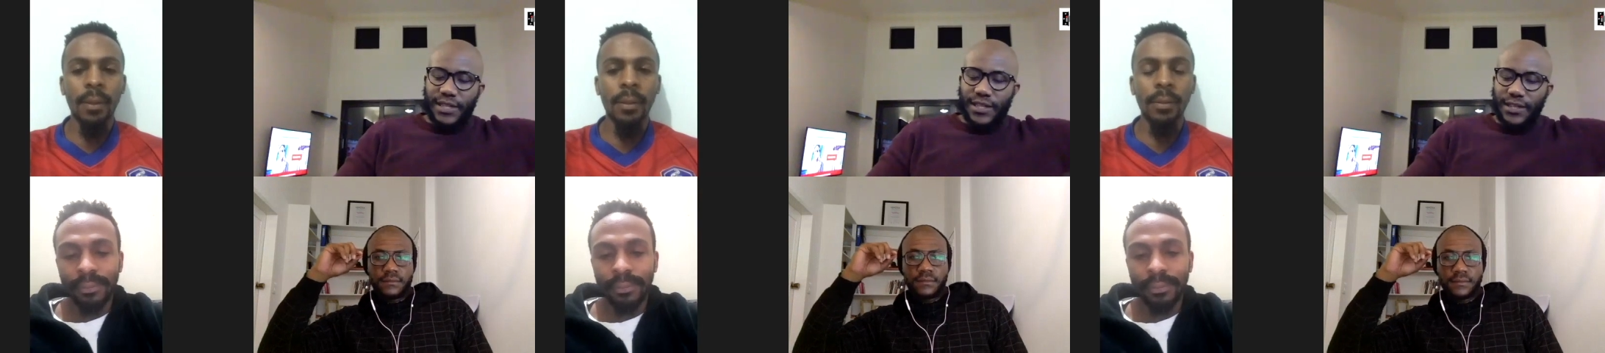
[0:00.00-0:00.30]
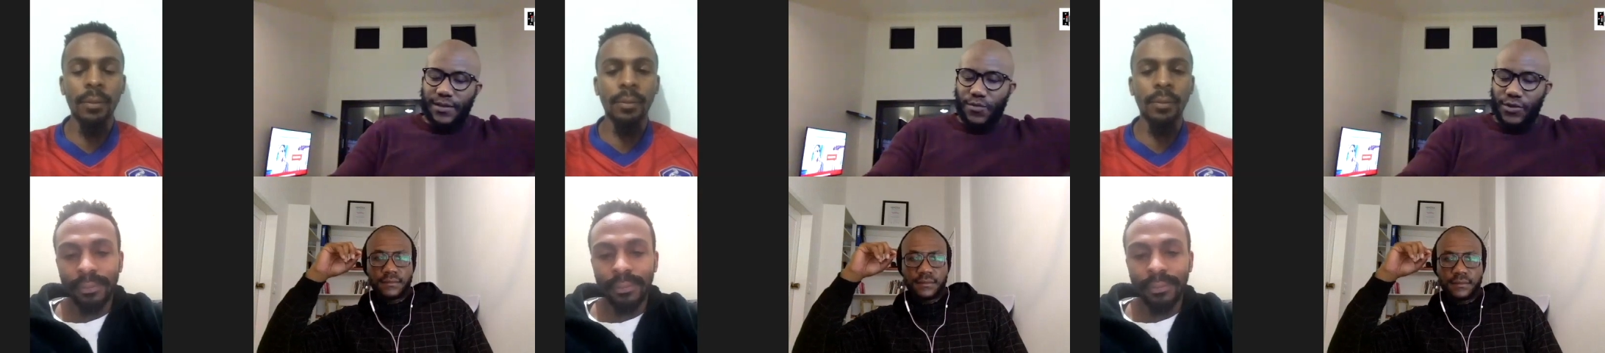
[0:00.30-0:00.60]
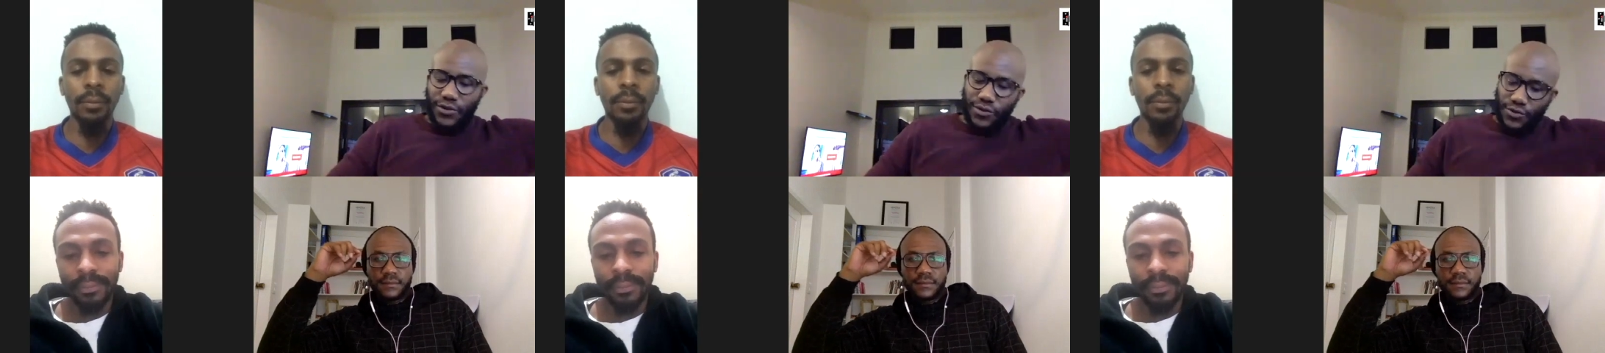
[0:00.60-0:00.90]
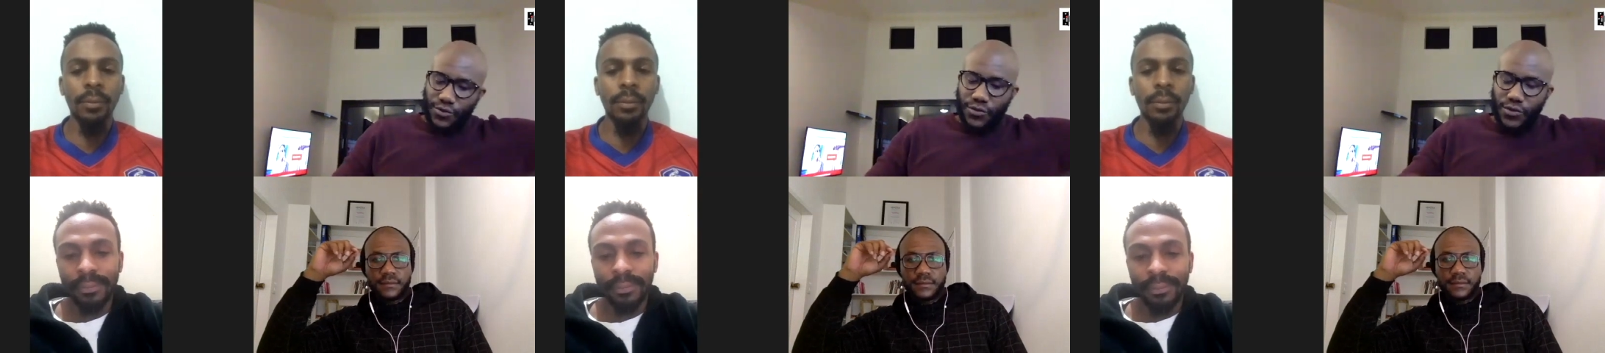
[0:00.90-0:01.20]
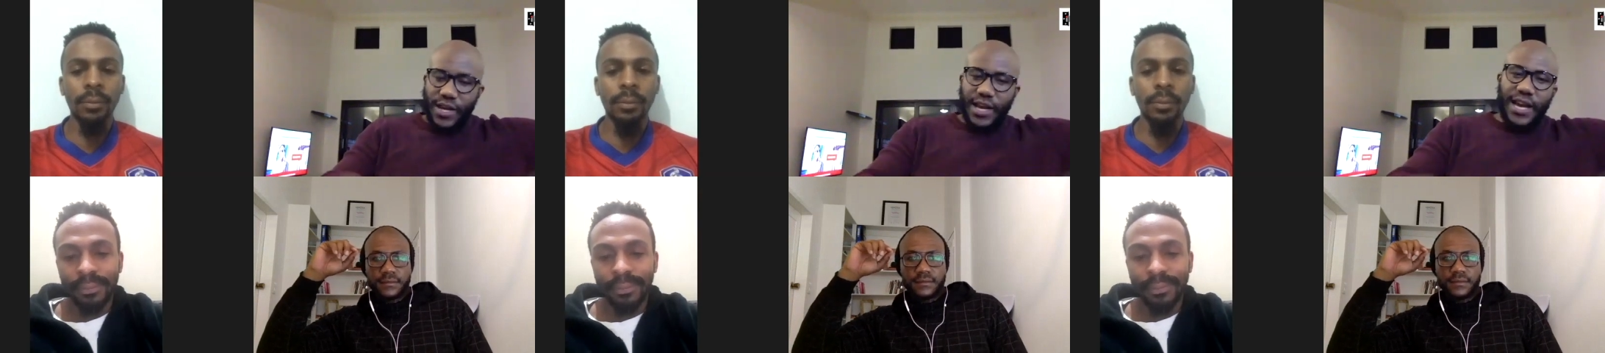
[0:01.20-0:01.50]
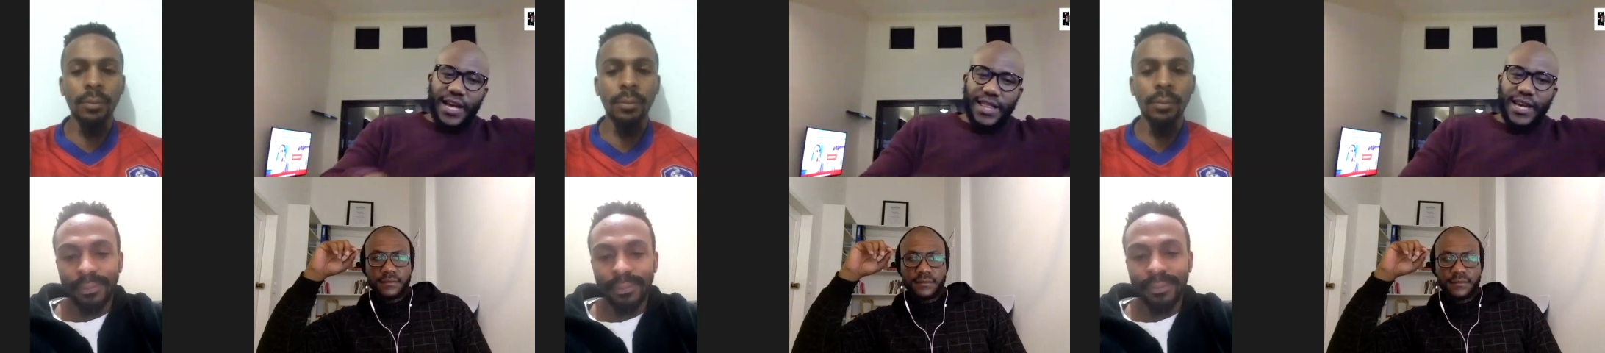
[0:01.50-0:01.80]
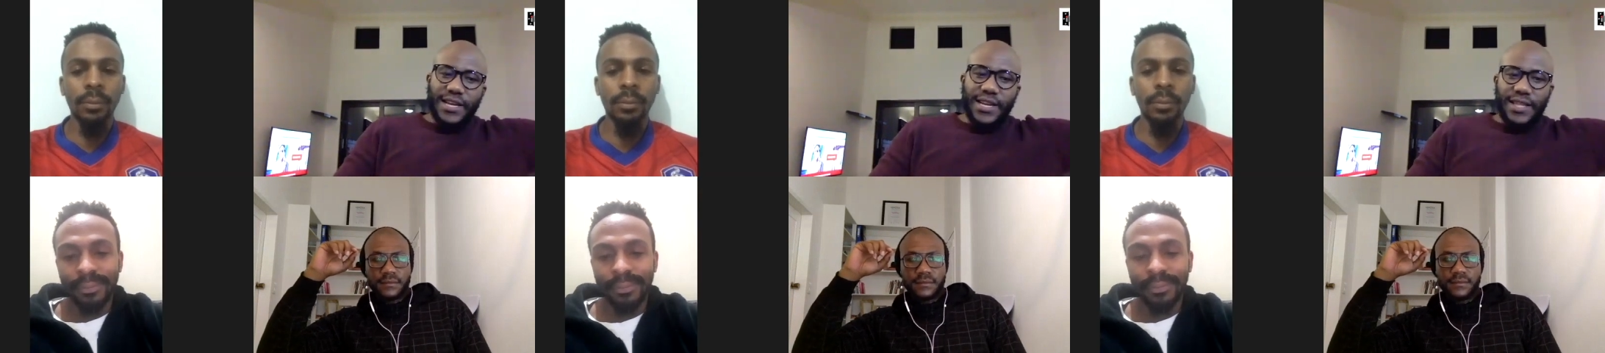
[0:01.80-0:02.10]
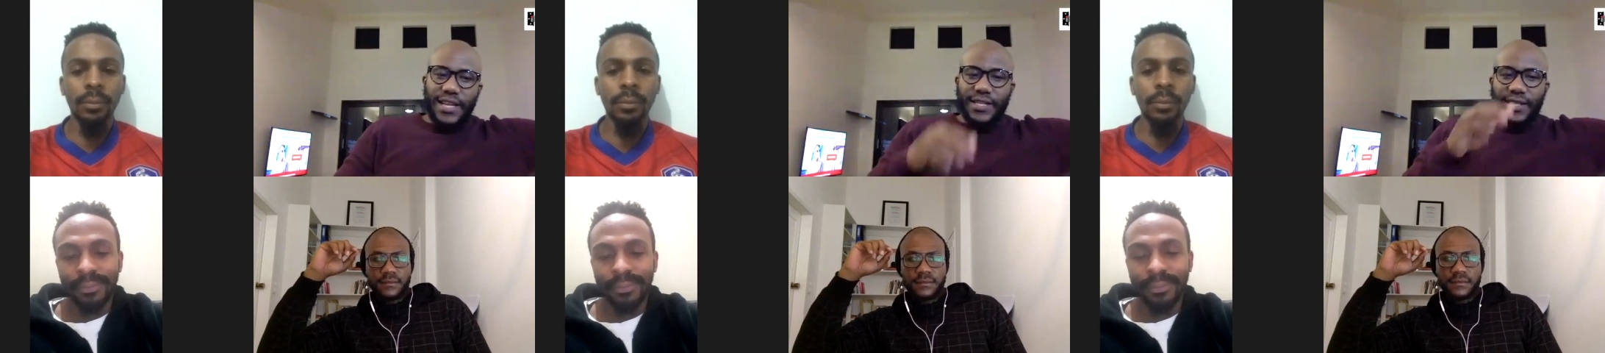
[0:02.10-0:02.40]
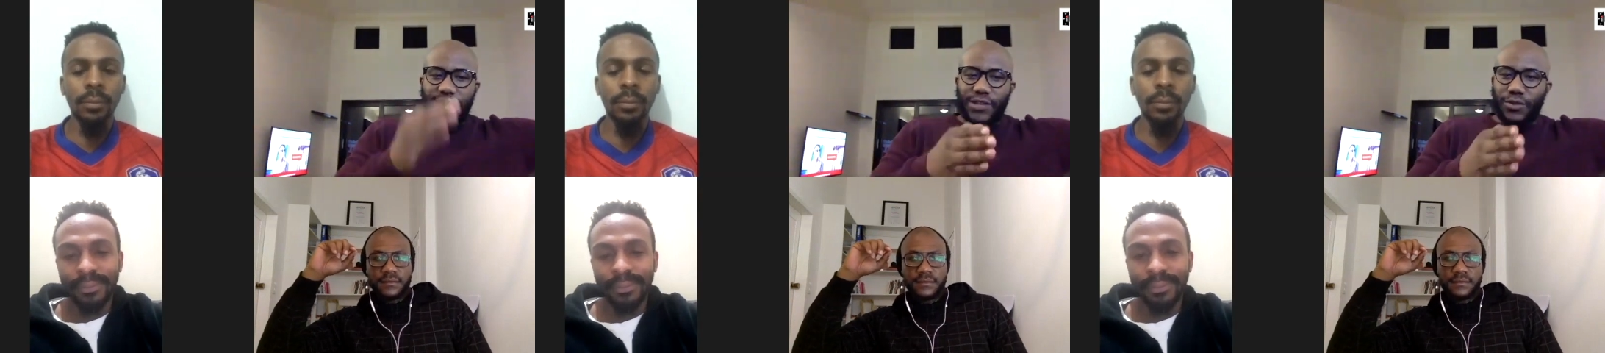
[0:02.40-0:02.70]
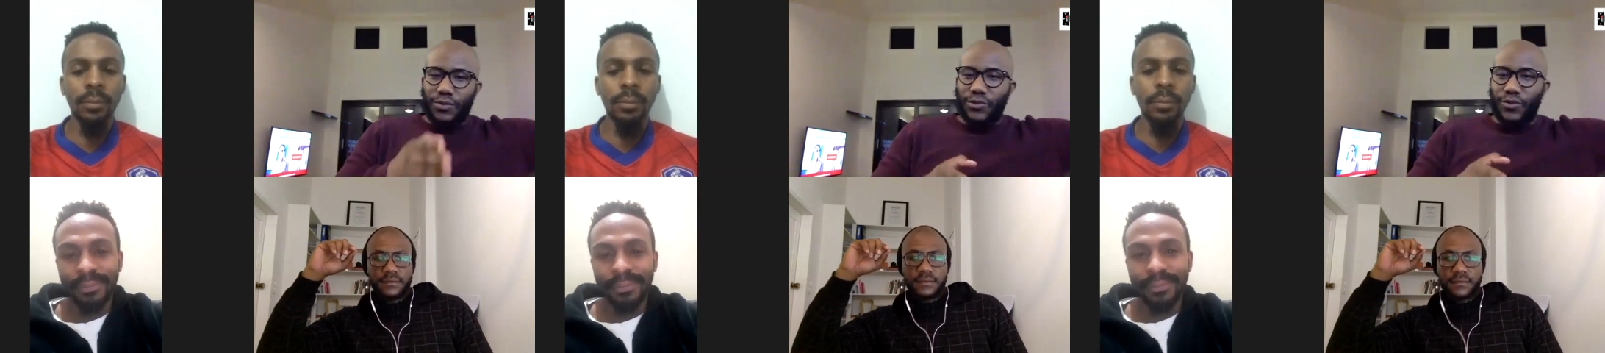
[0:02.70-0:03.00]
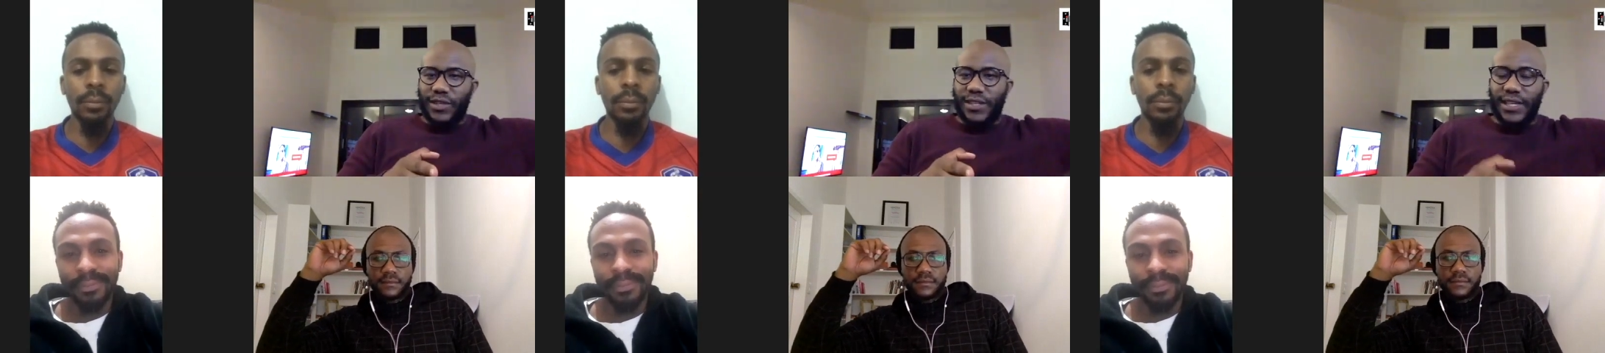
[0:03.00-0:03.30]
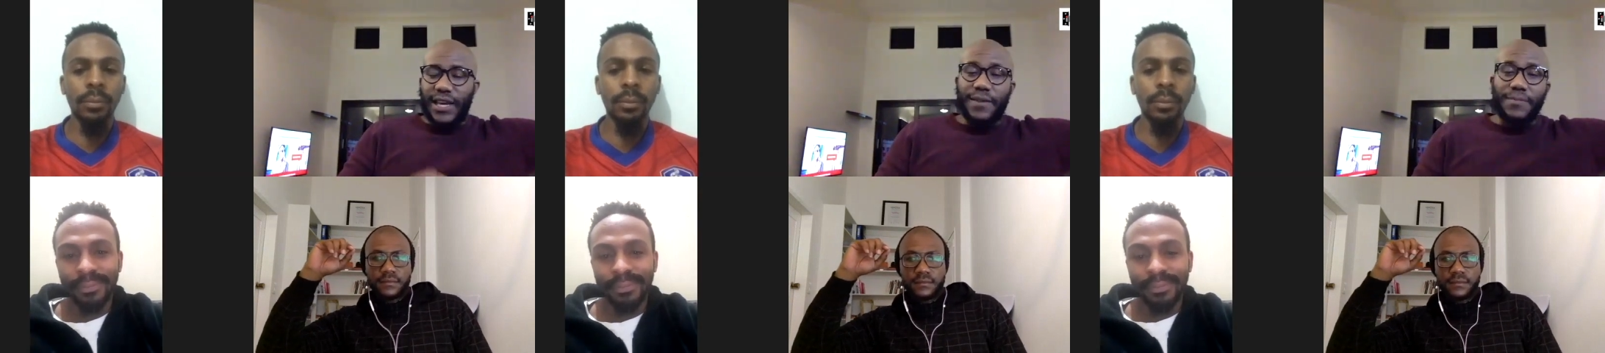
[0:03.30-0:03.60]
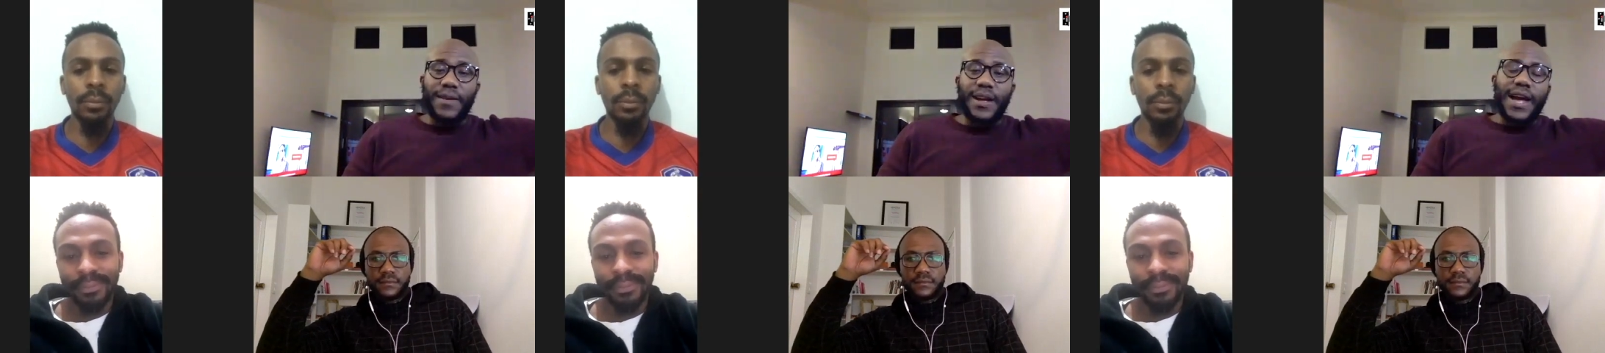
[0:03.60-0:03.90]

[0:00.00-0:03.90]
Speaker 1: tell us what you do, and then and then Lisa will do the same.